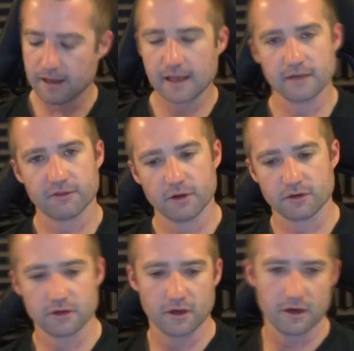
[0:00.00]
in the
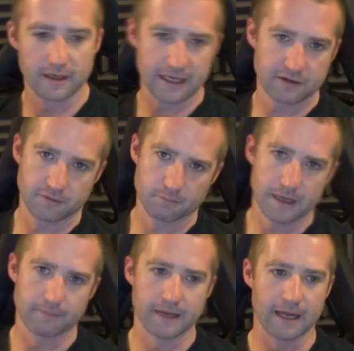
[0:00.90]
future, I guess if you can
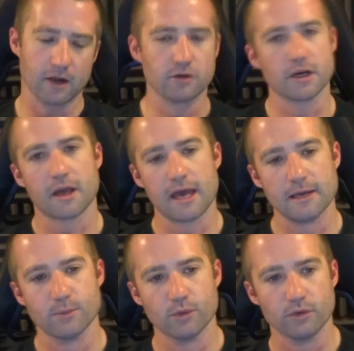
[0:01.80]
maybe get longer
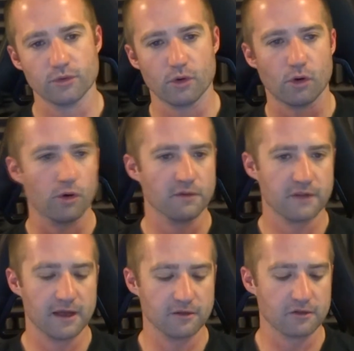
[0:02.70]
cables, or if
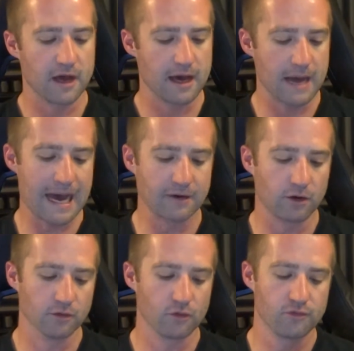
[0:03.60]
there's
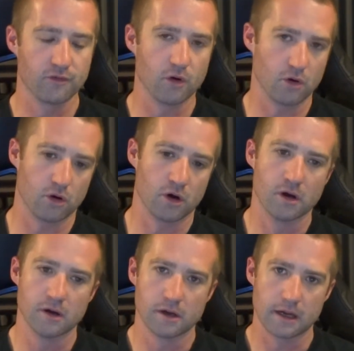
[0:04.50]
add-ons for
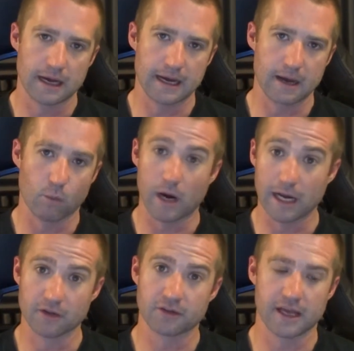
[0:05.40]

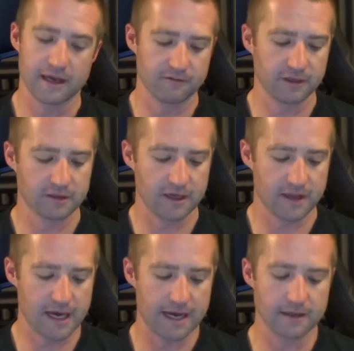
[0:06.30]
wireless kit and things like
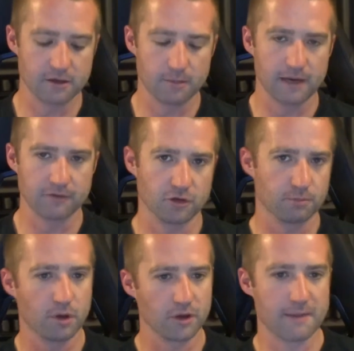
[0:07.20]
that, you'll be
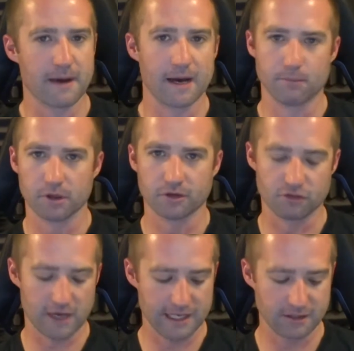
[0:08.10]
just pull them out and plug
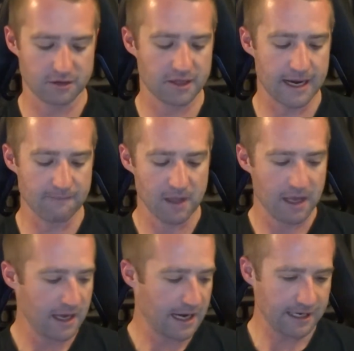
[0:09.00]
straight into that.
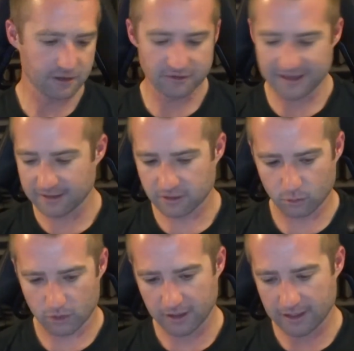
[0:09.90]
And it does add into
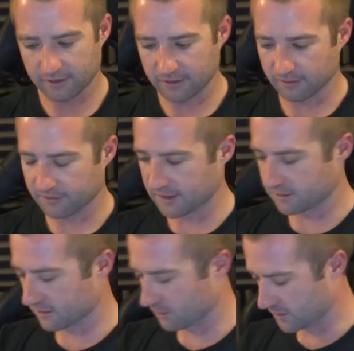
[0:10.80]
one nice little
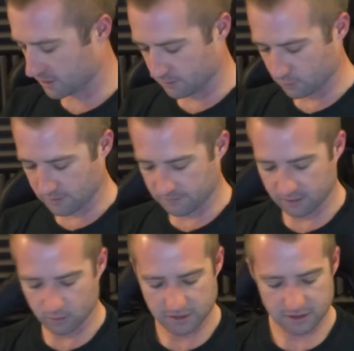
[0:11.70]
feature which comes with
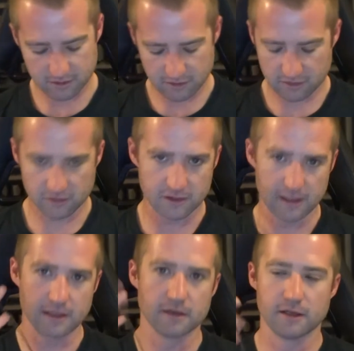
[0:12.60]
this, which is
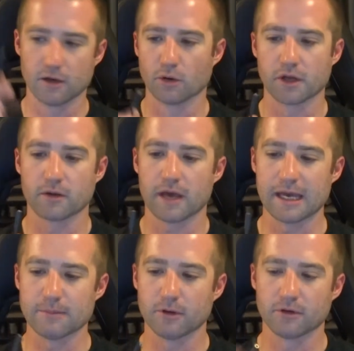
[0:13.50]
the audio
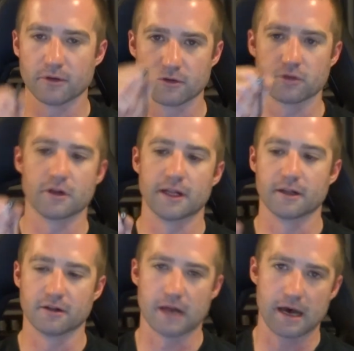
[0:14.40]
cable. So it's just got a
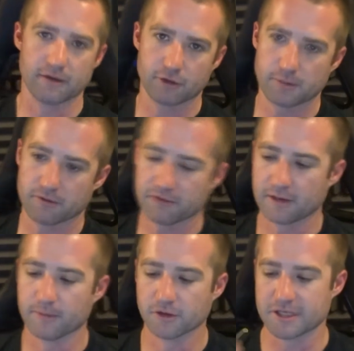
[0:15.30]
little
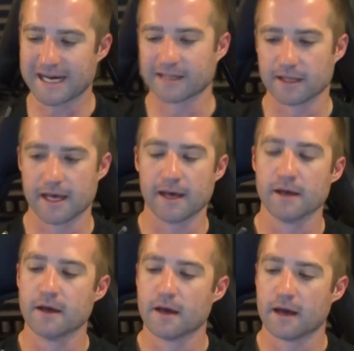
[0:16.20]
3.5mm jack there,
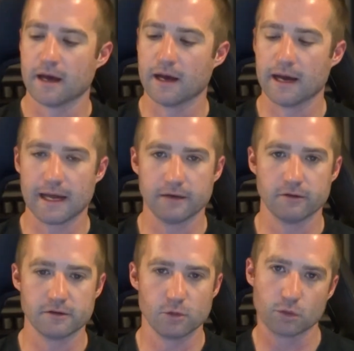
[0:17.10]

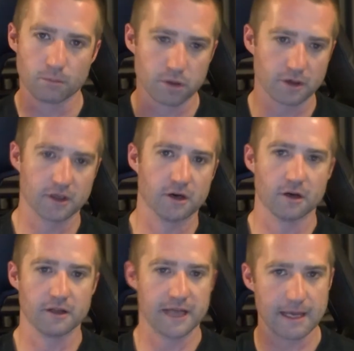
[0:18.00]
and you can plug the
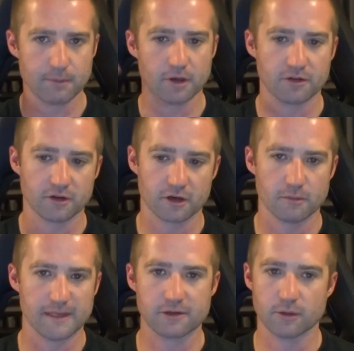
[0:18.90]
earbuds that
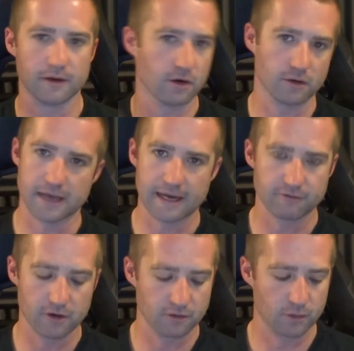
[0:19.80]
come into it, or your
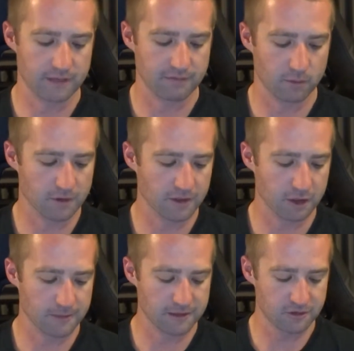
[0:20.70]
headphones, or whatever you want that
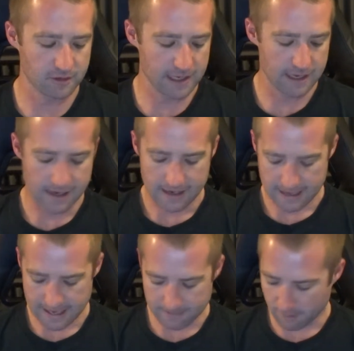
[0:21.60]
come into it.
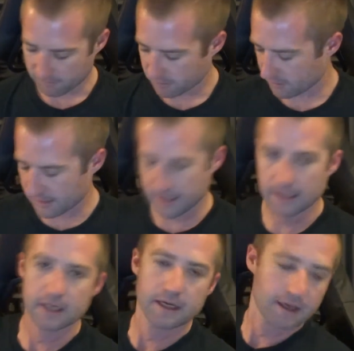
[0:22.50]

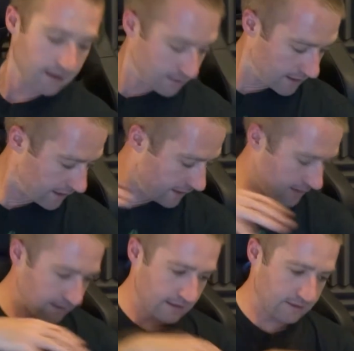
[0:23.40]
Obviously
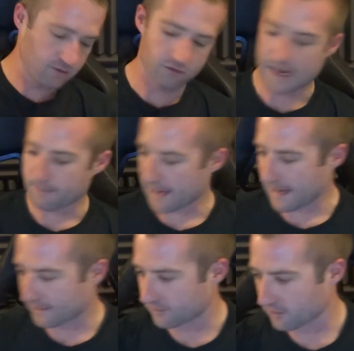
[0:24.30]
the strap
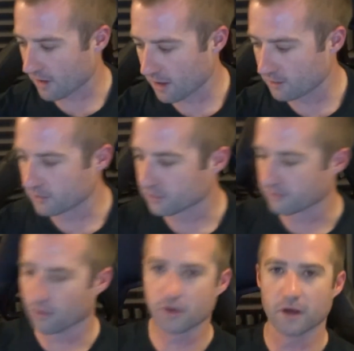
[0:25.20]
has its own
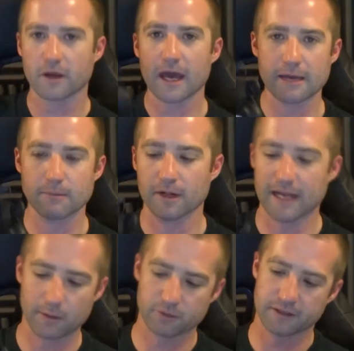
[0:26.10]
sort of audio cable, and
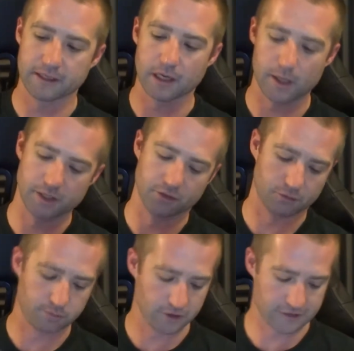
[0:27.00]
I was thinking, oh, you'll
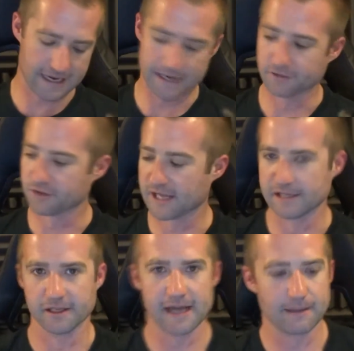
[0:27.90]
just plug that into the
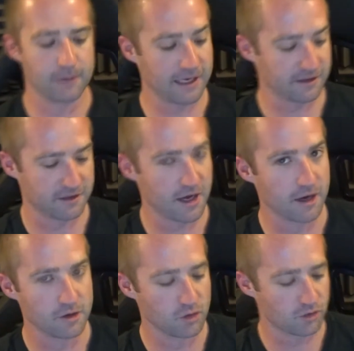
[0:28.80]
end of that, but actually no,
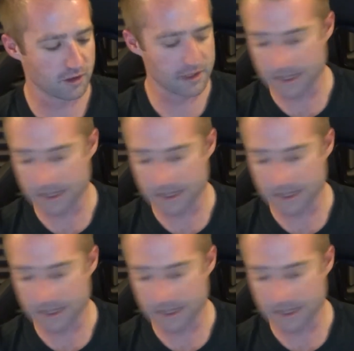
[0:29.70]
you can